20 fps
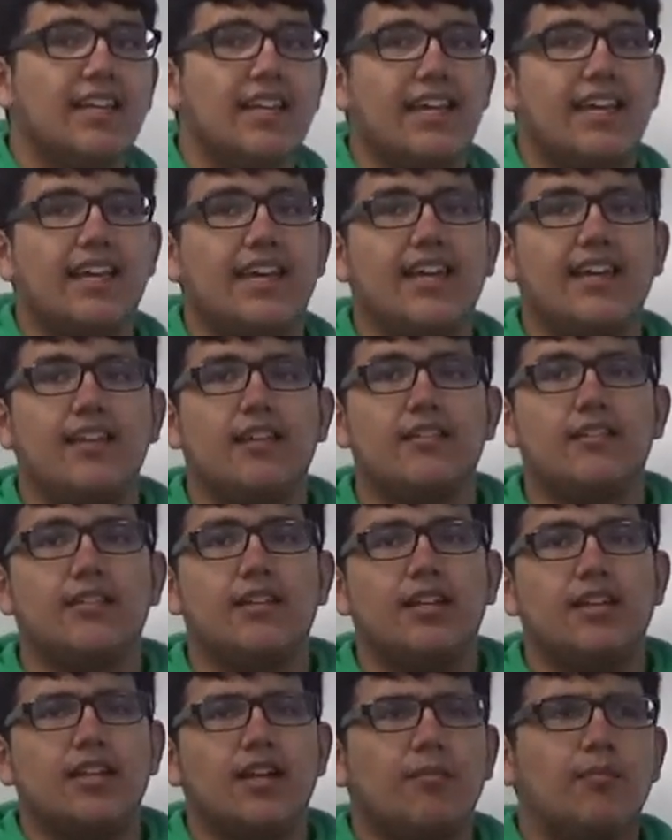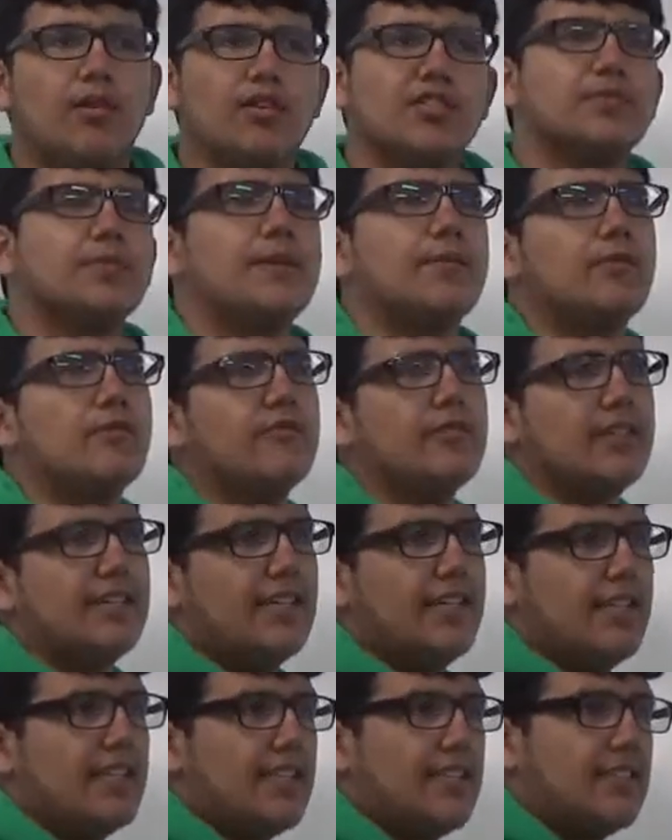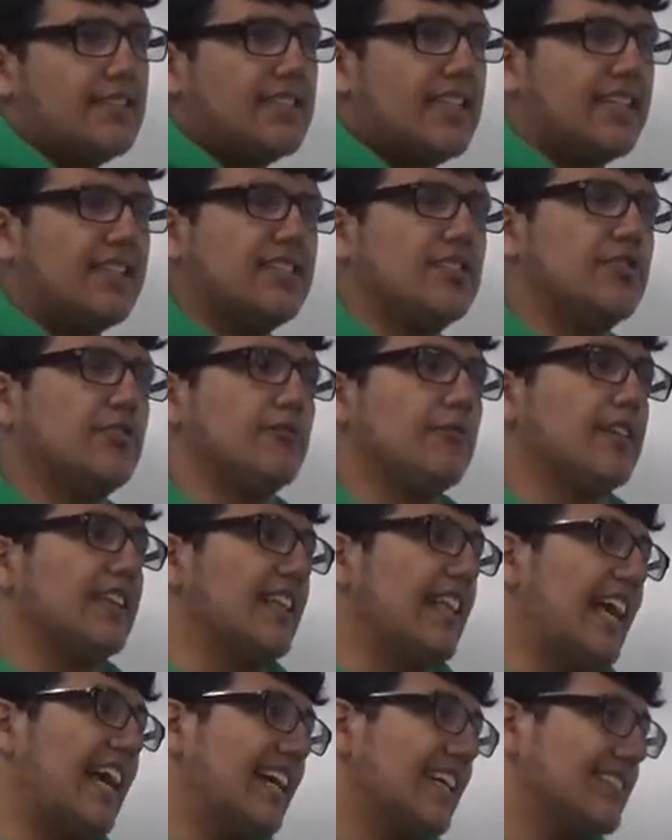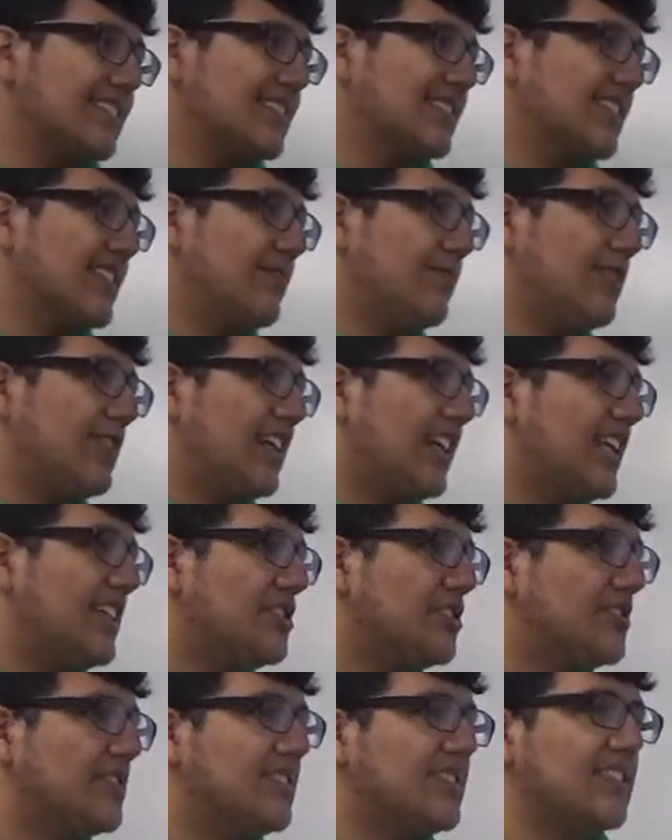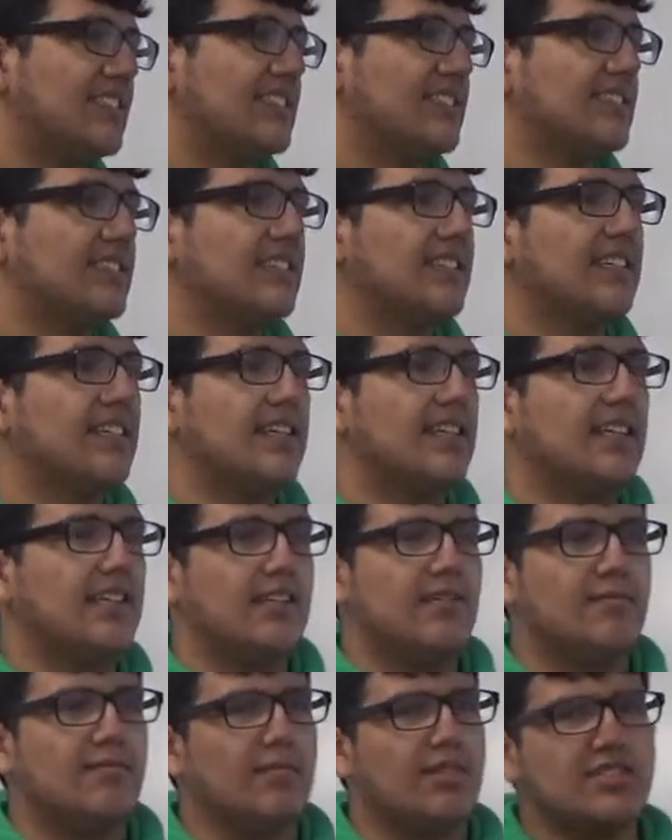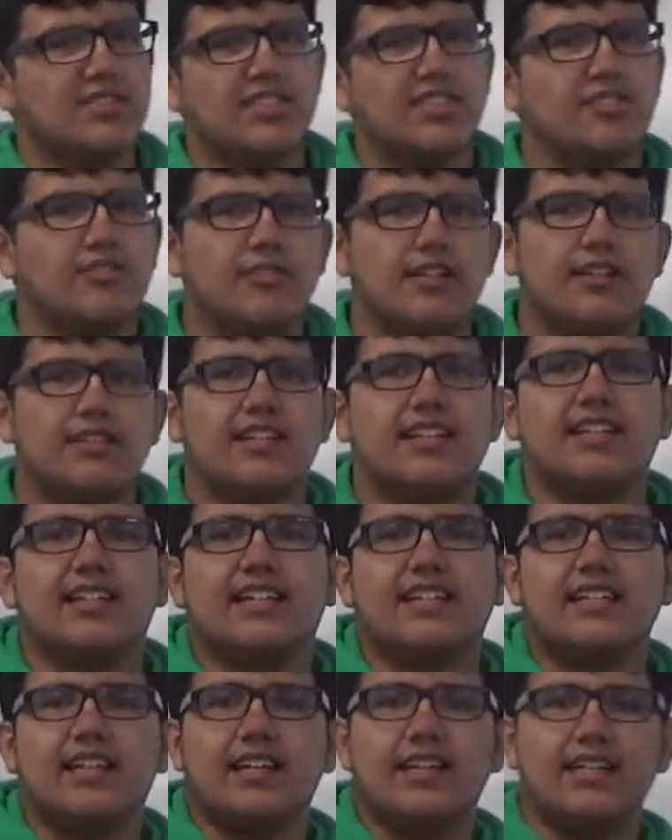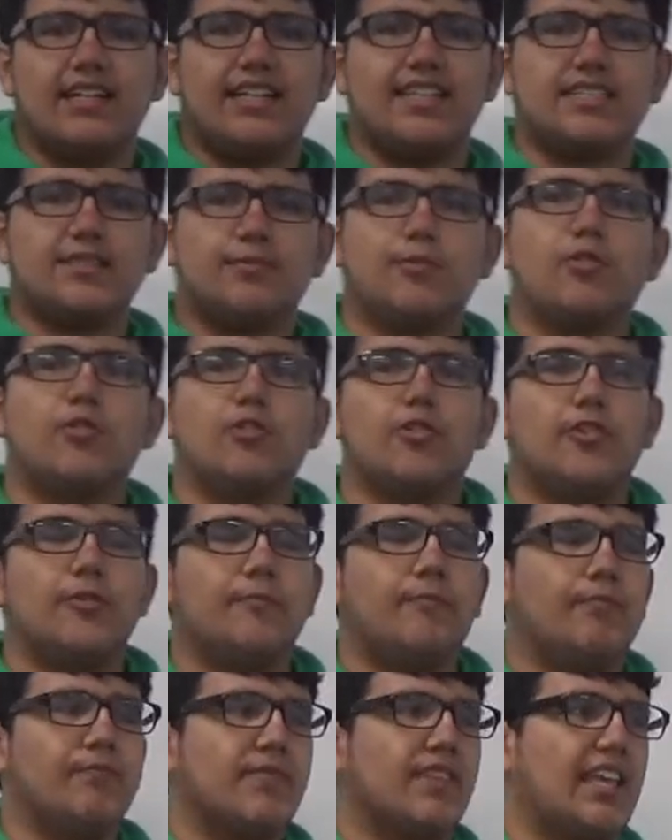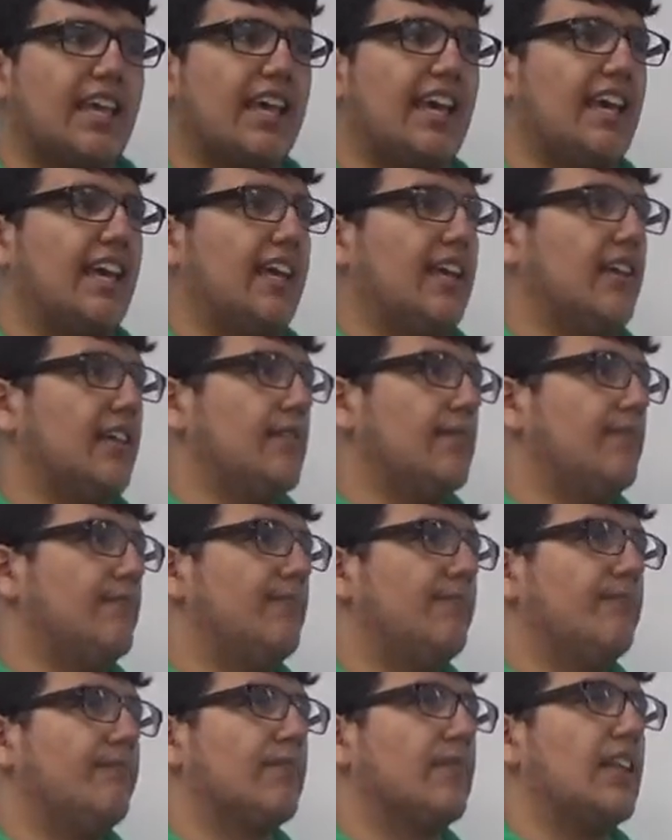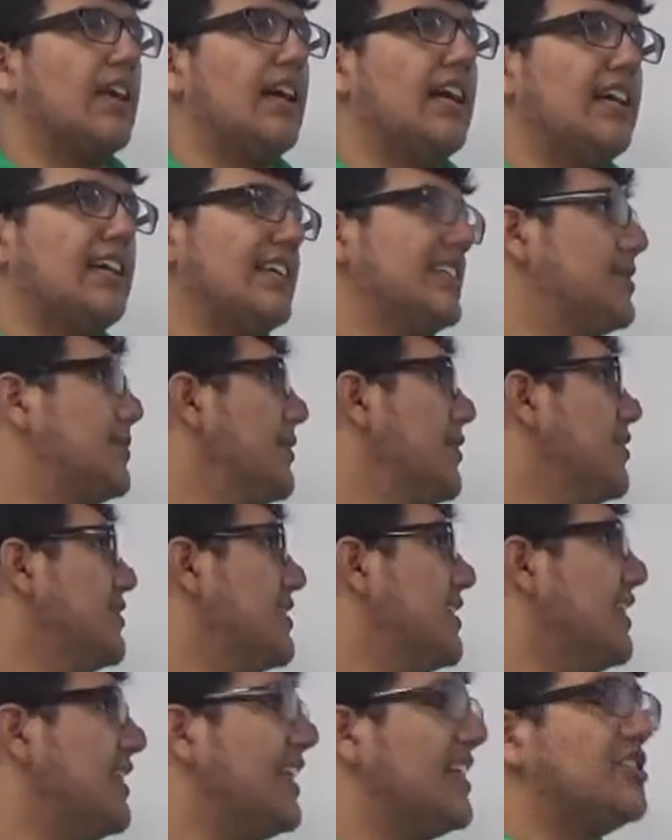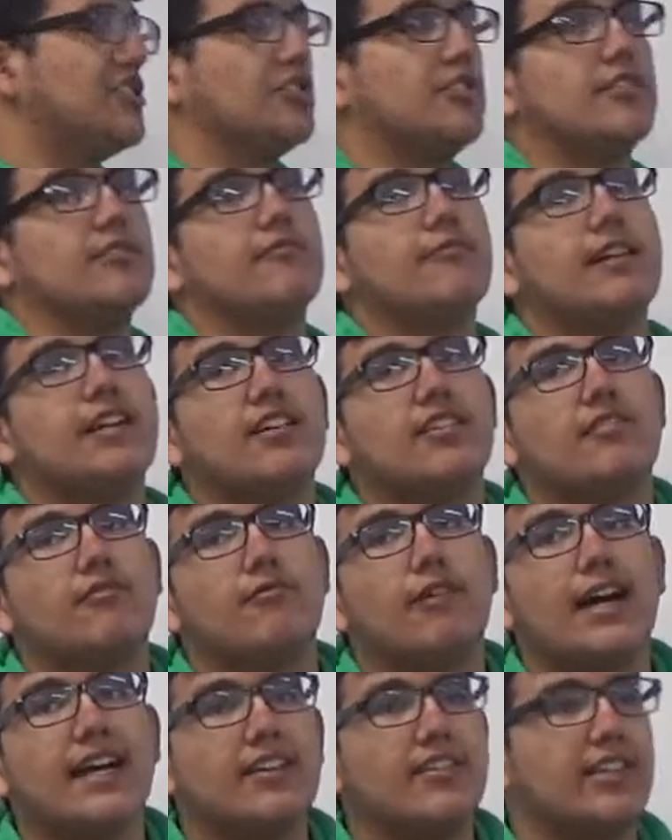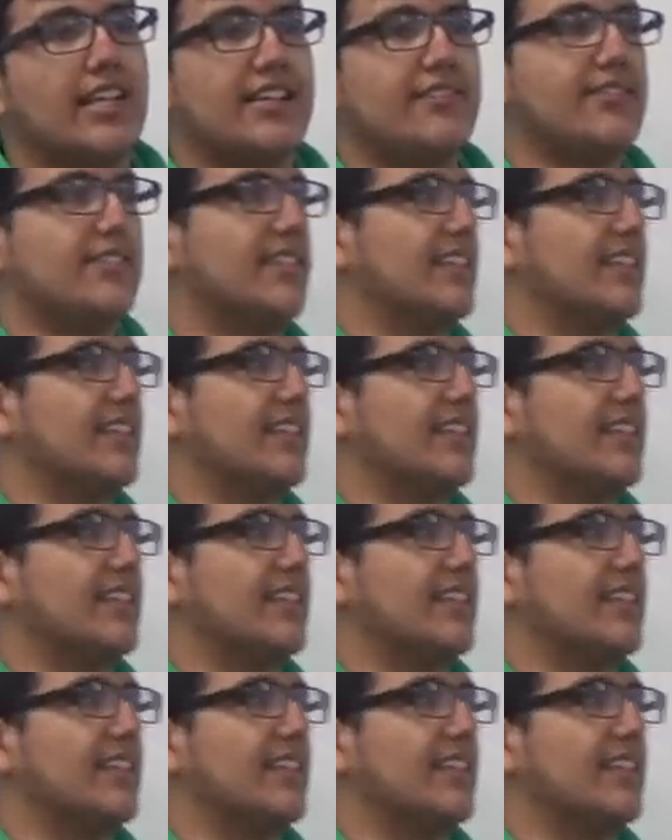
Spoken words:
And most people, when they tend to relax in vacations, is mostly go out and explore and experience the nature and wildlife of